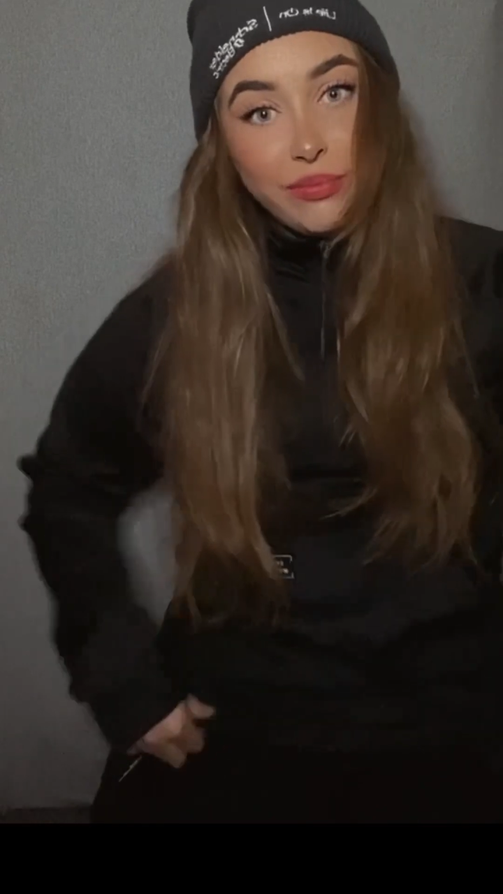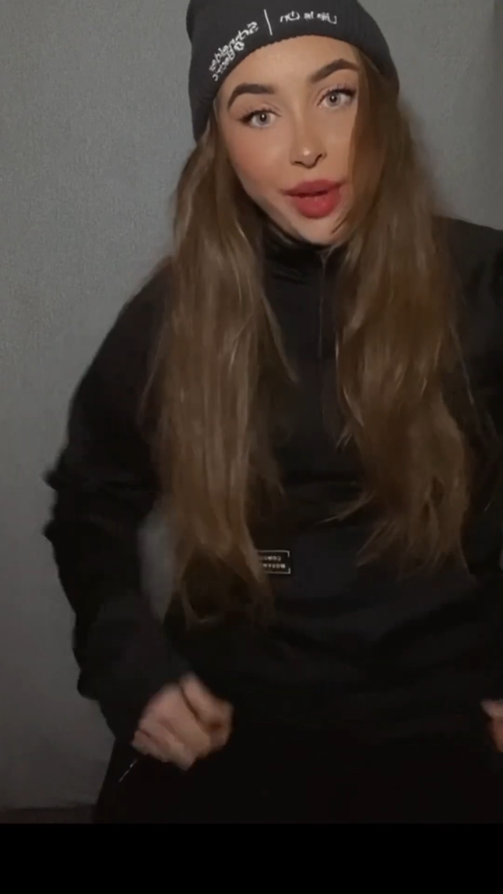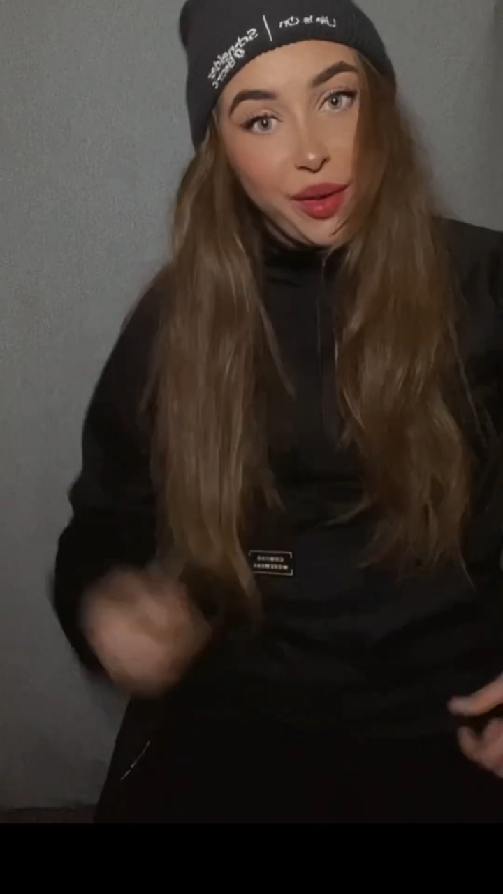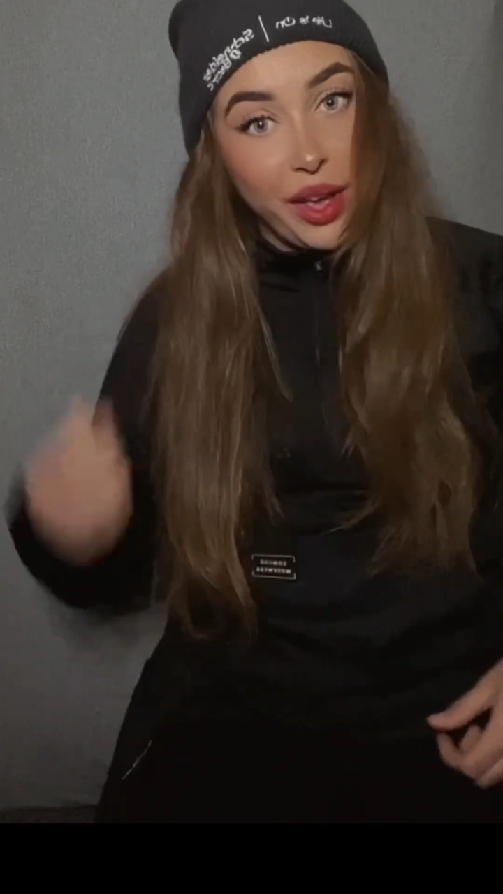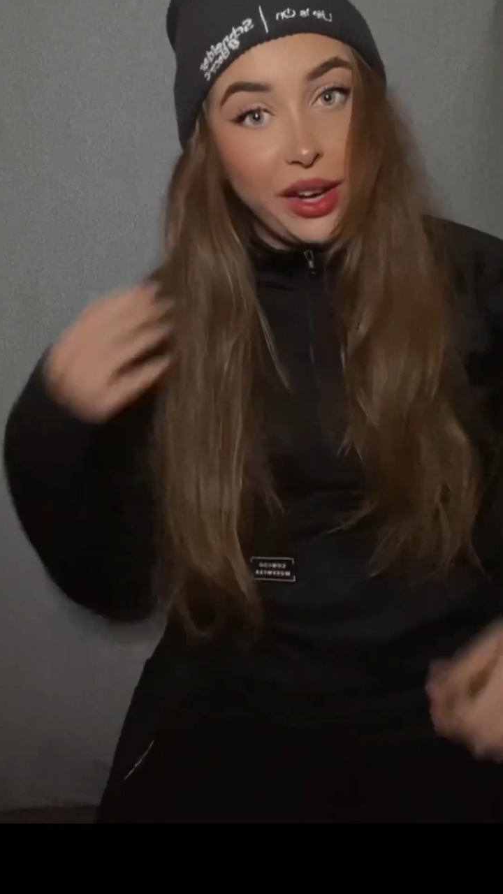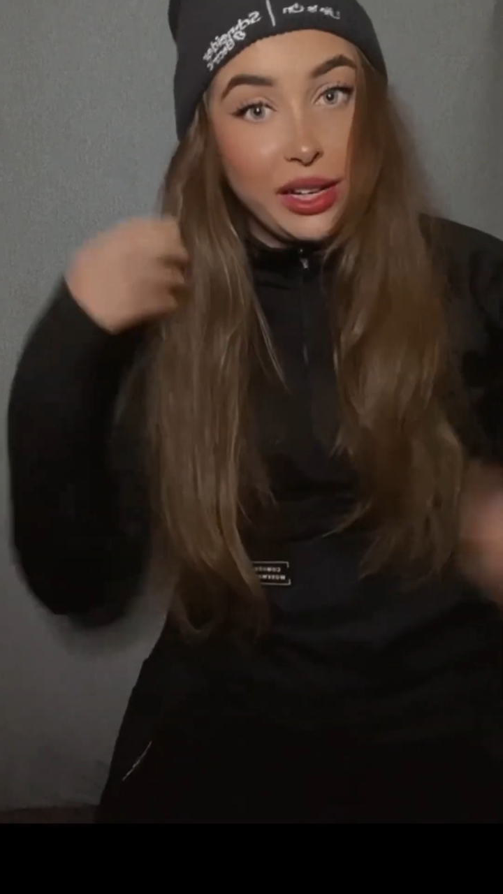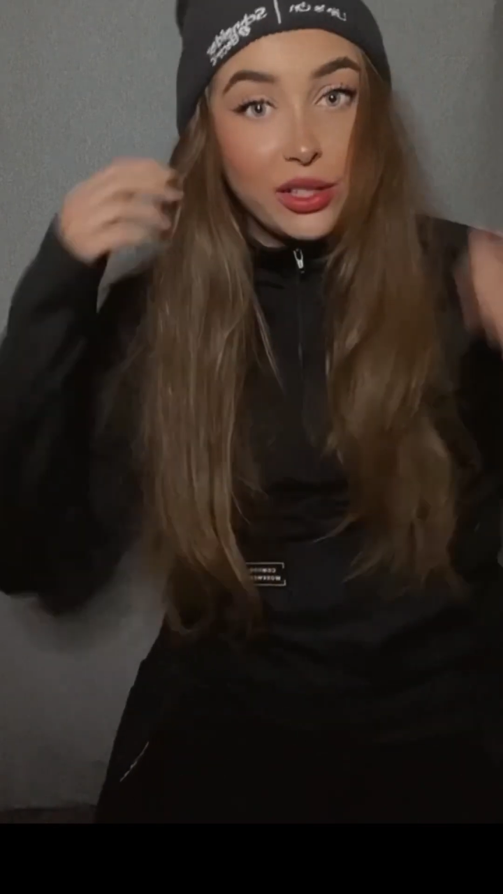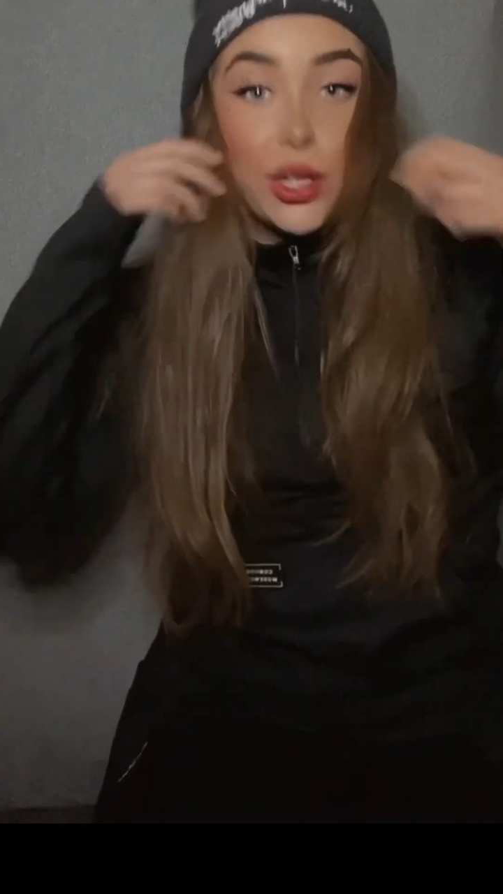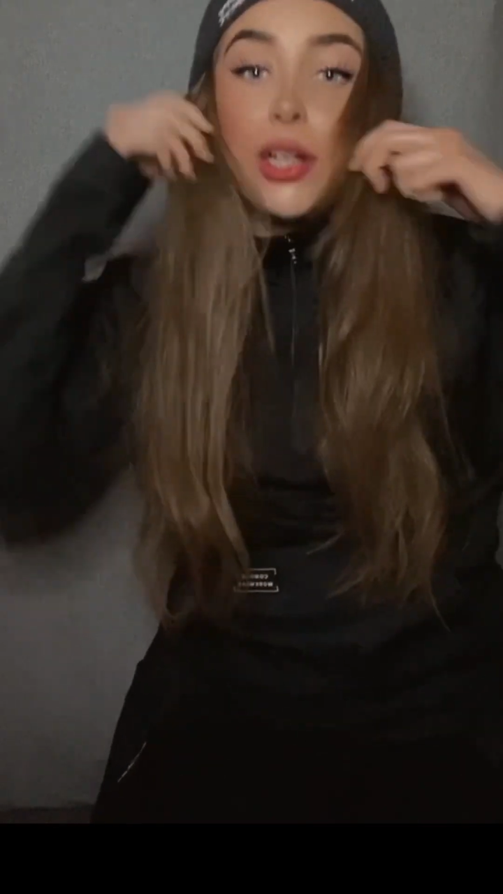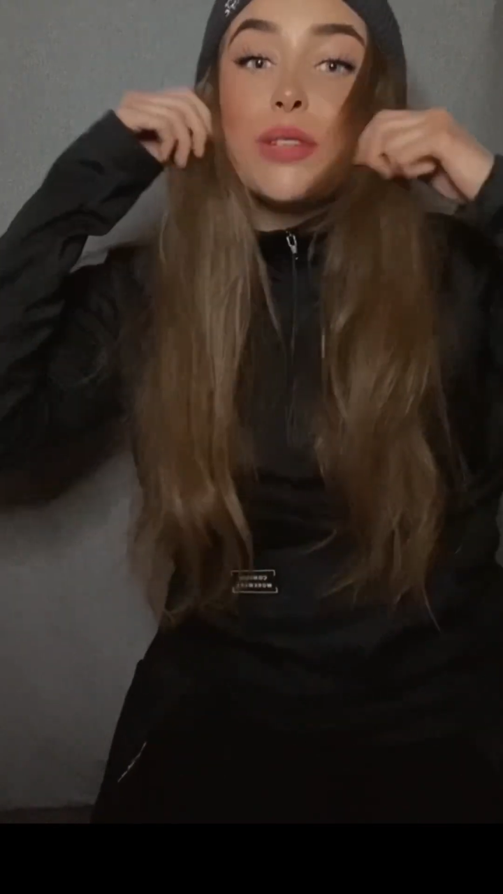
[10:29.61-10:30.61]
I think I need
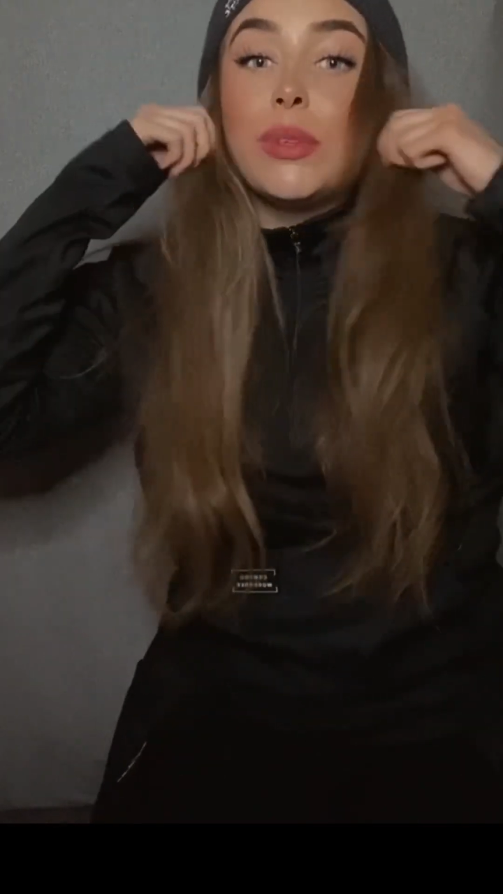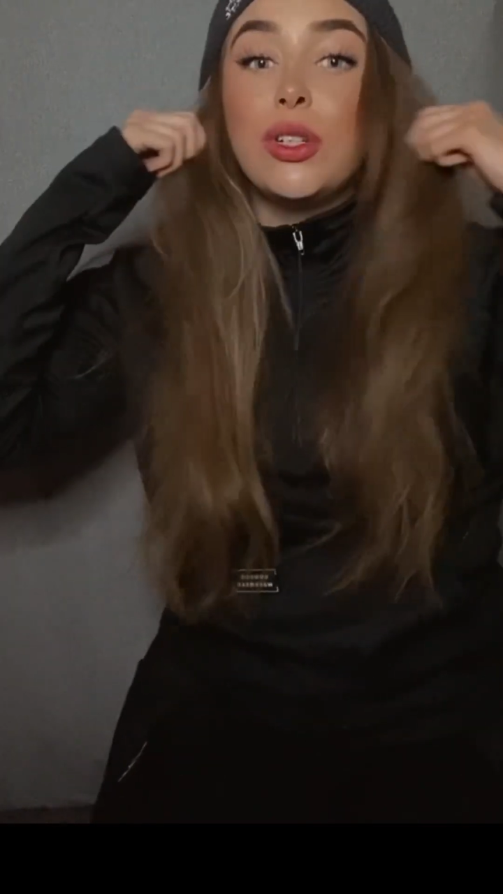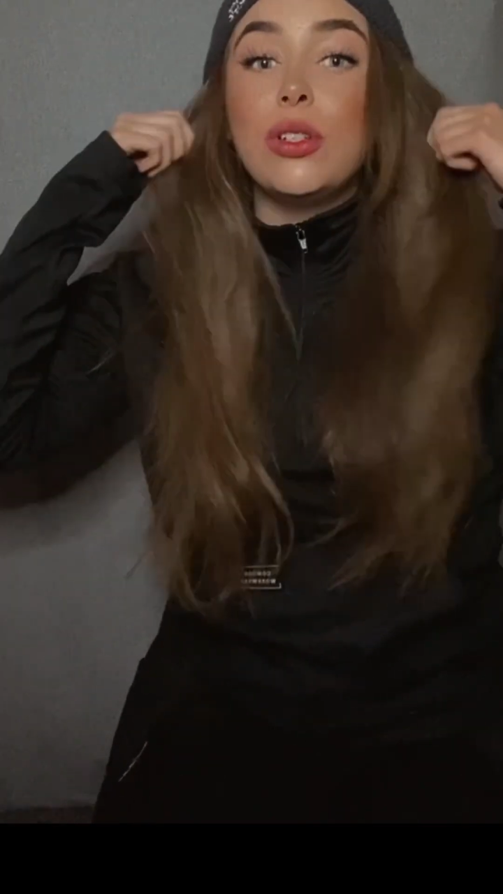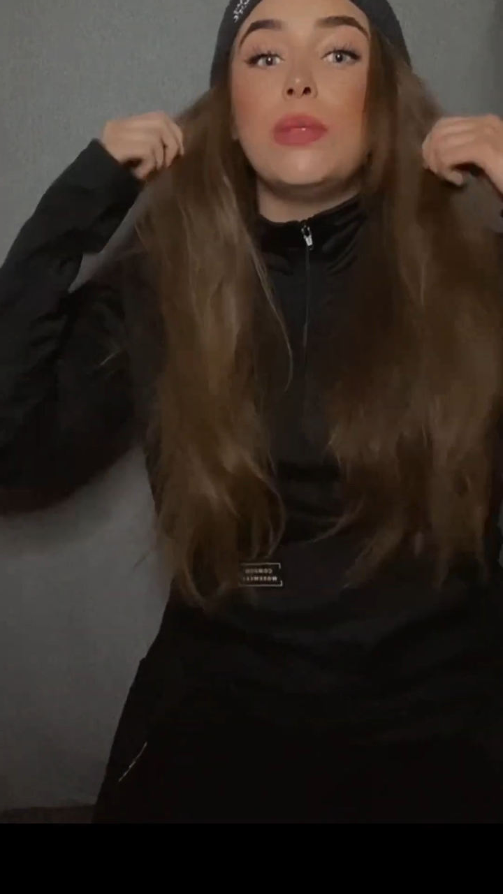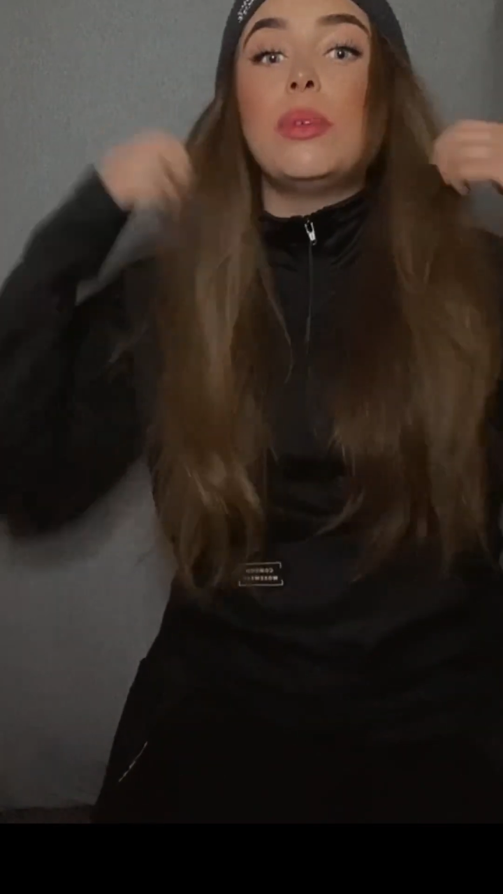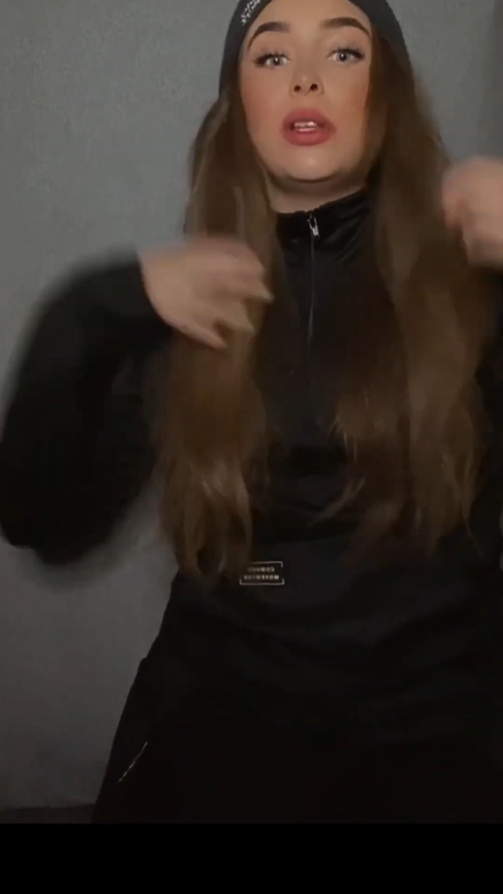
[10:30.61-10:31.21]
to change my job.